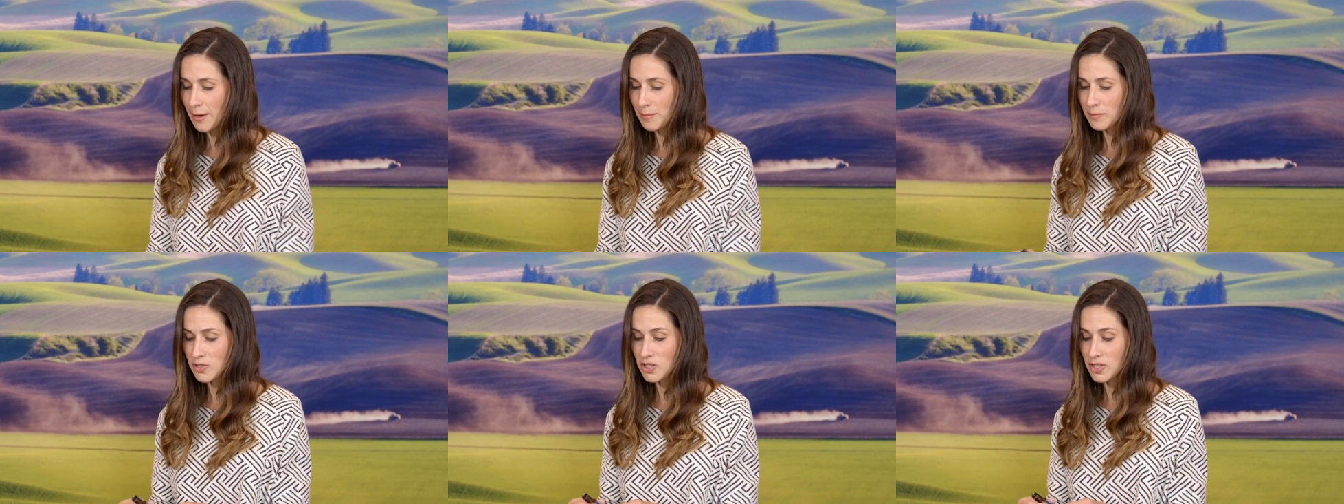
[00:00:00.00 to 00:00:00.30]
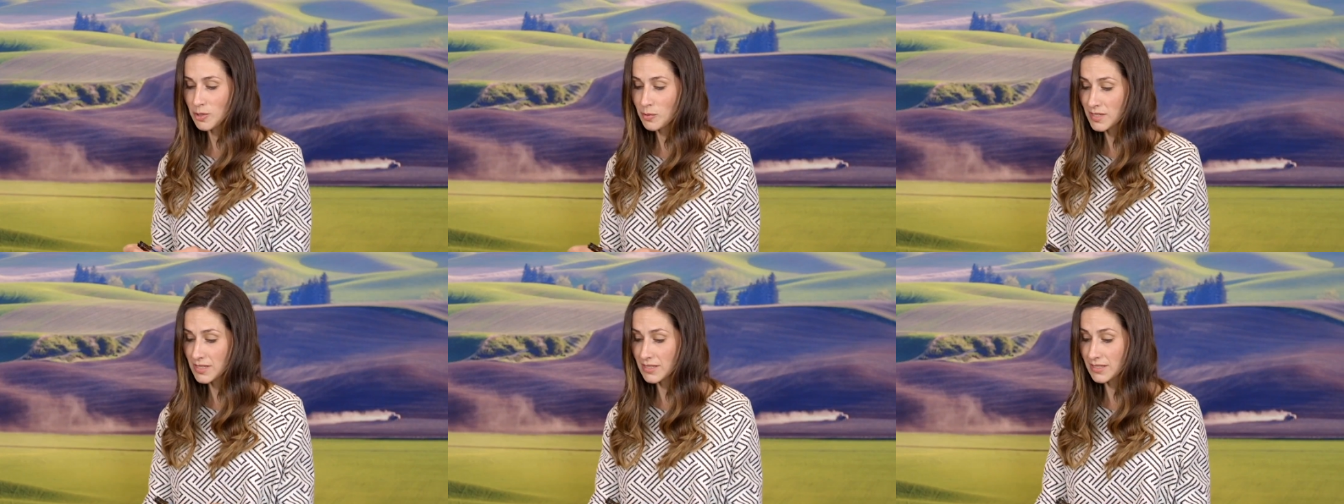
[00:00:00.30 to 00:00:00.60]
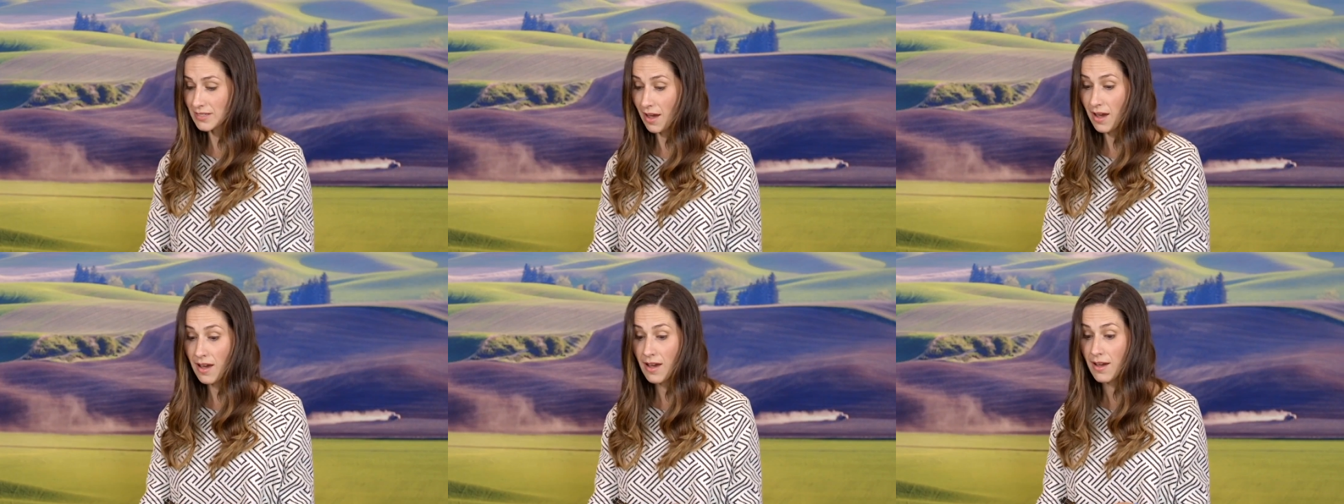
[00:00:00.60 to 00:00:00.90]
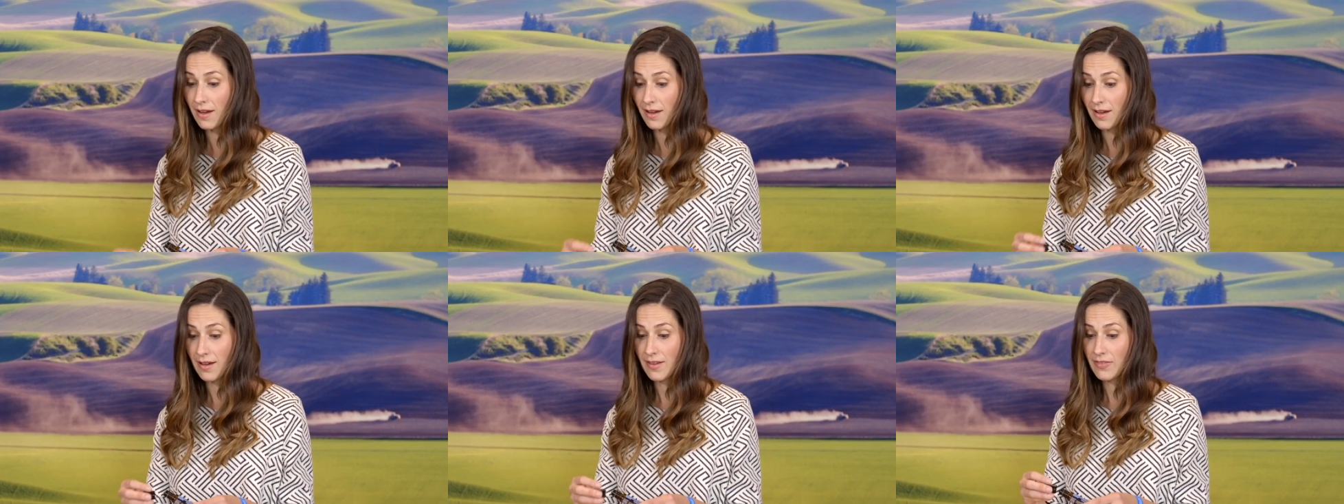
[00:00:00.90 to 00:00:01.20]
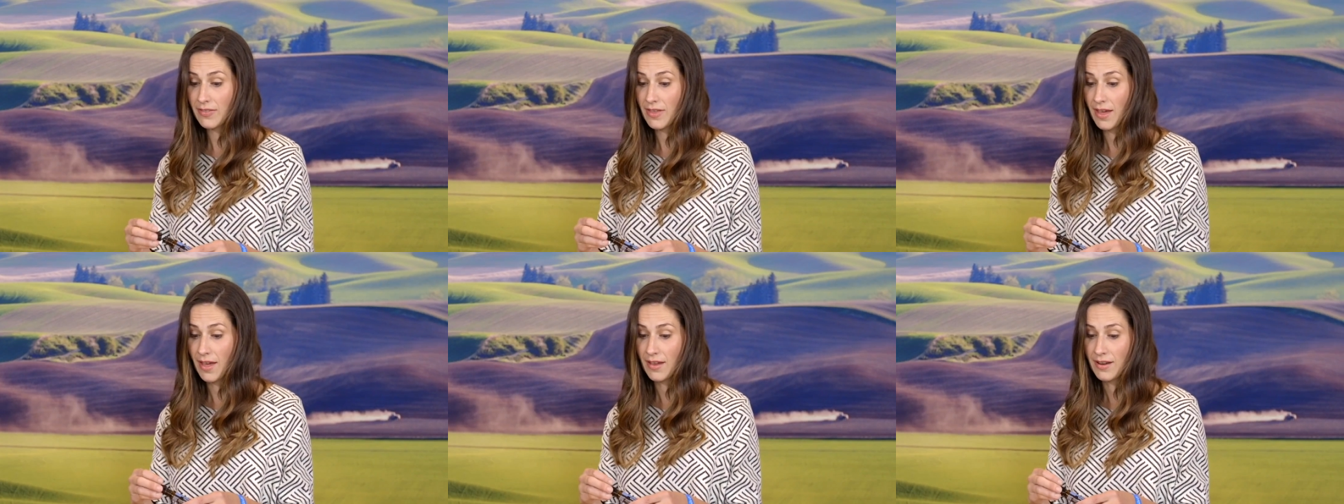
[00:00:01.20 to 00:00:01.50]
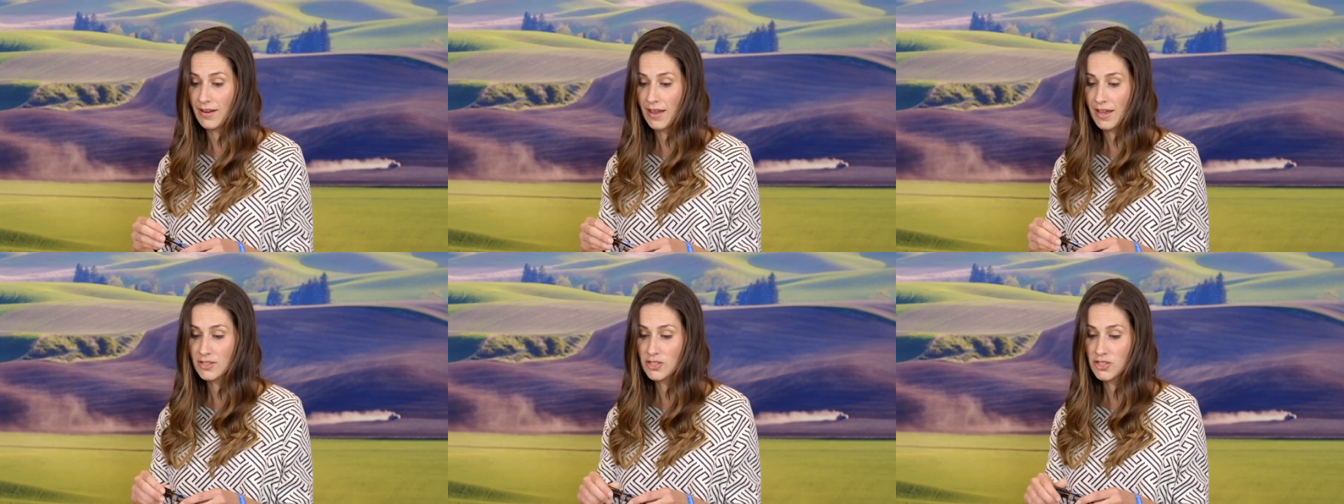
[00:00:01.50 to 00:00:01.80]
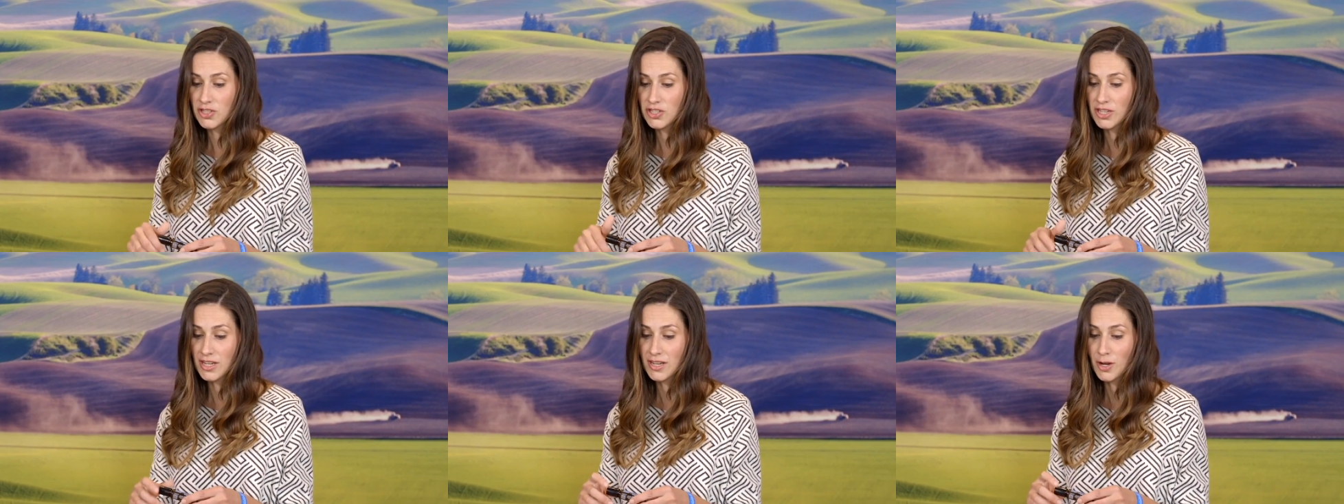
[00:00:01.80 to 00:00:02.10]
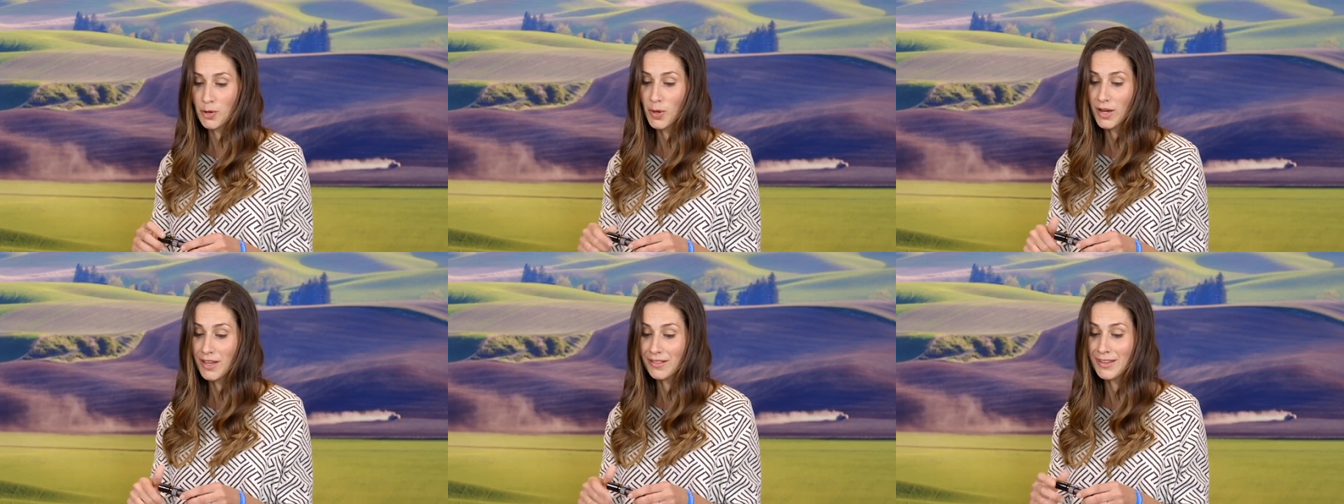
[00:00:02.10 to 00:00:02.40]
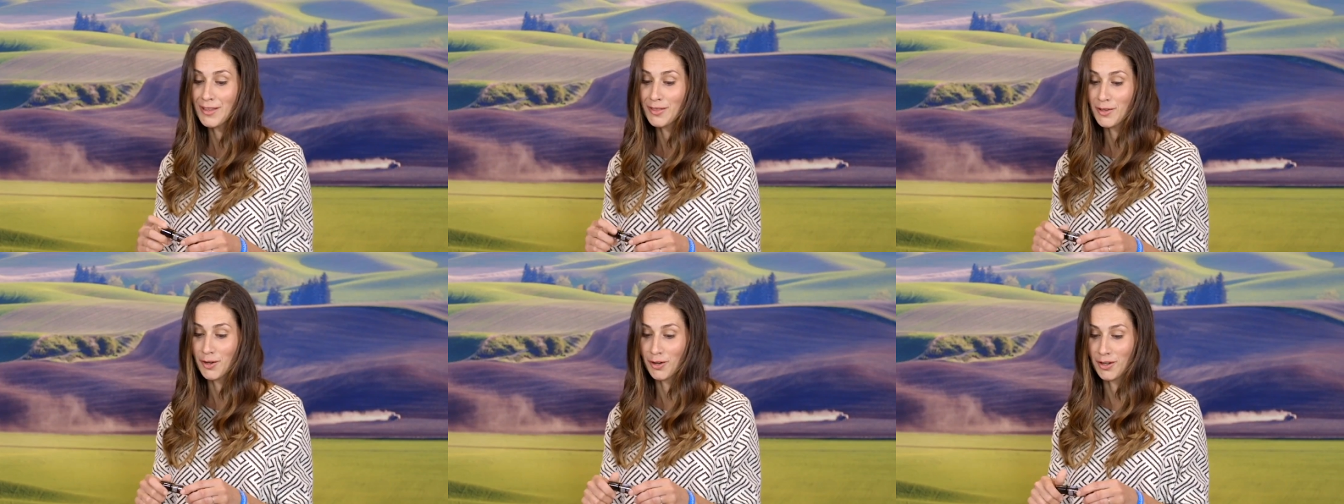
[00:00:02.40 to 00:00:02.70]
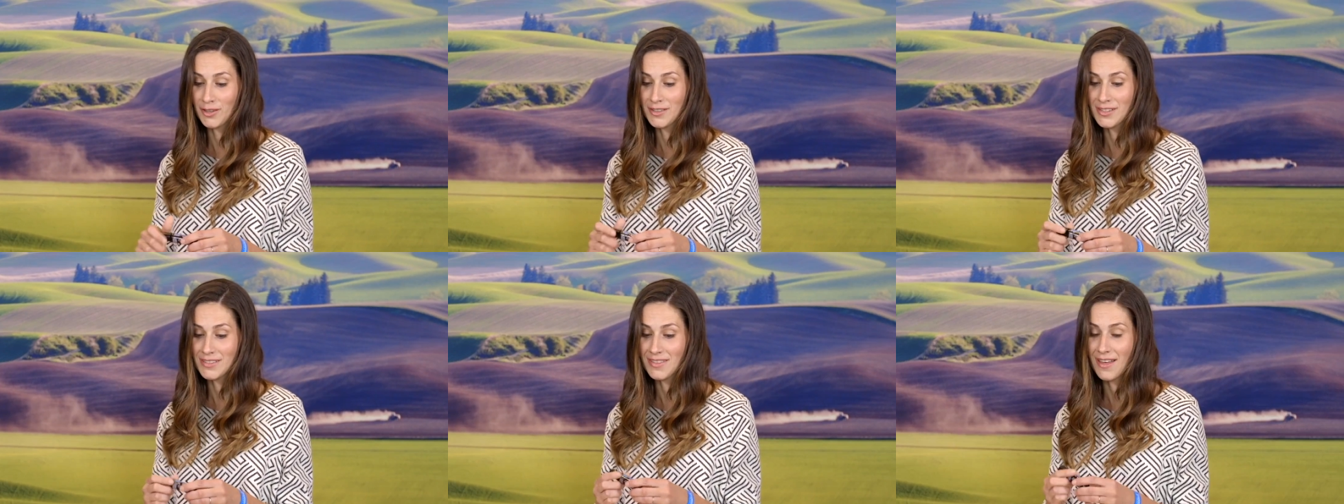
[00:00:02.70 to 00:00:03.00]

She was young then, and she quickly learned